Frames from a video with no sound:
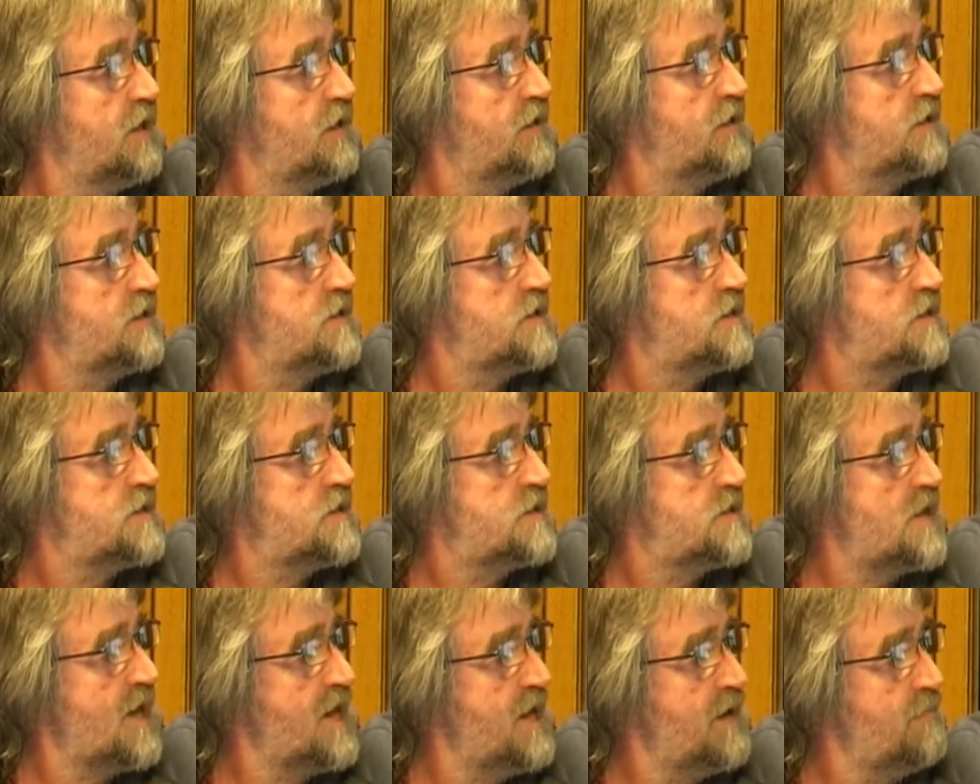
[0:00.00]
The
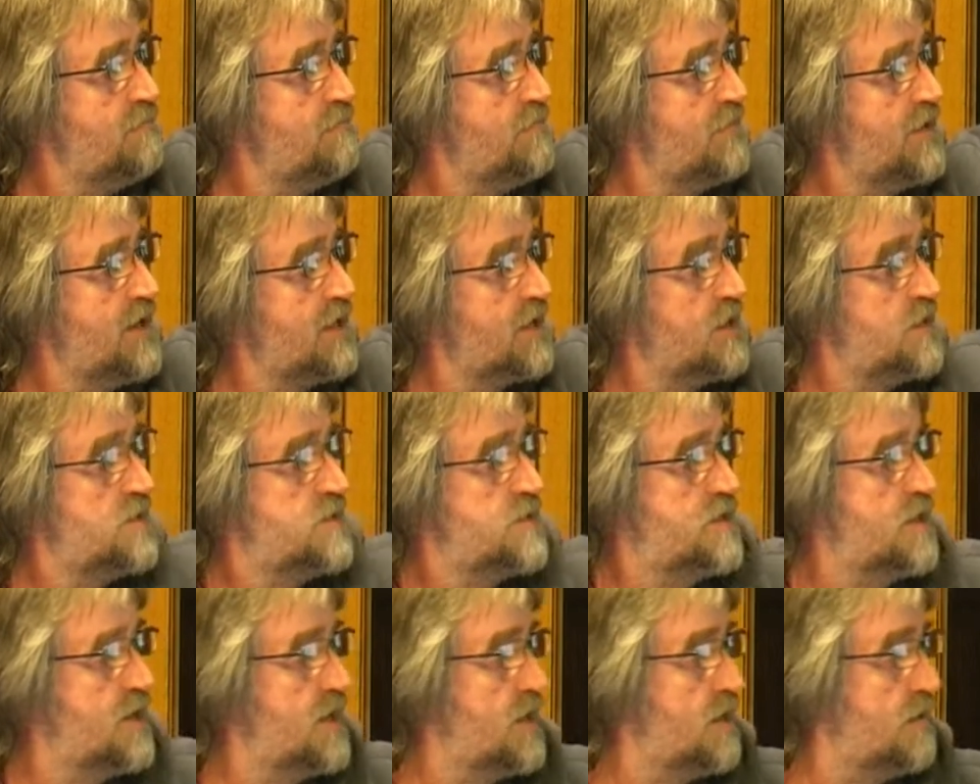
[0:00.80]
same, that is
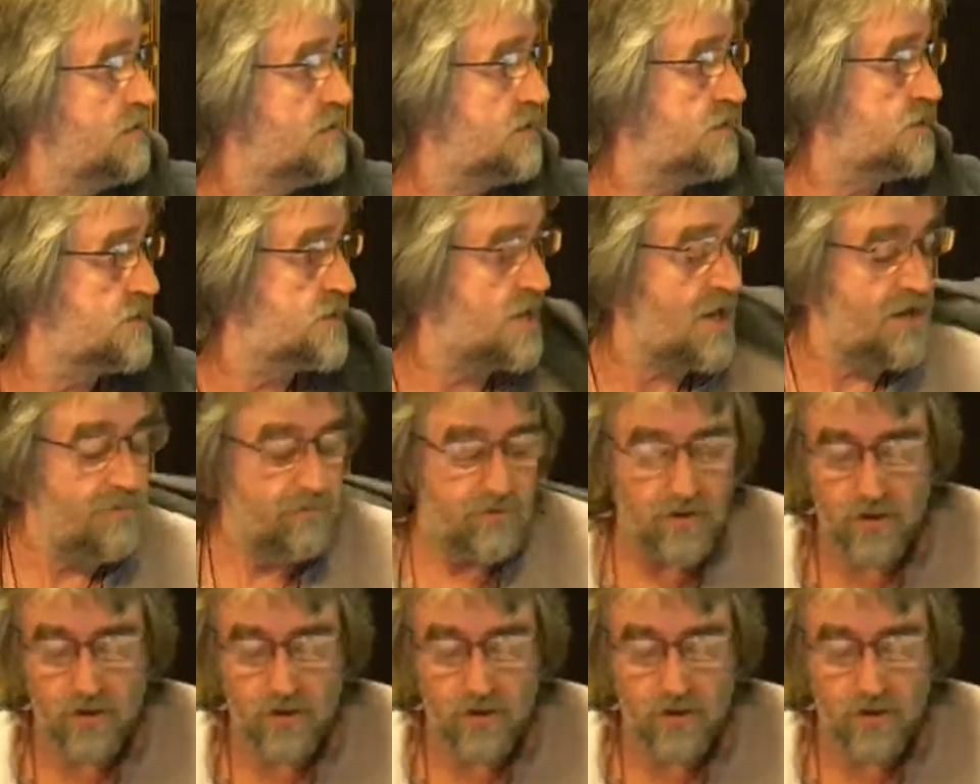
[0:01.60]
the same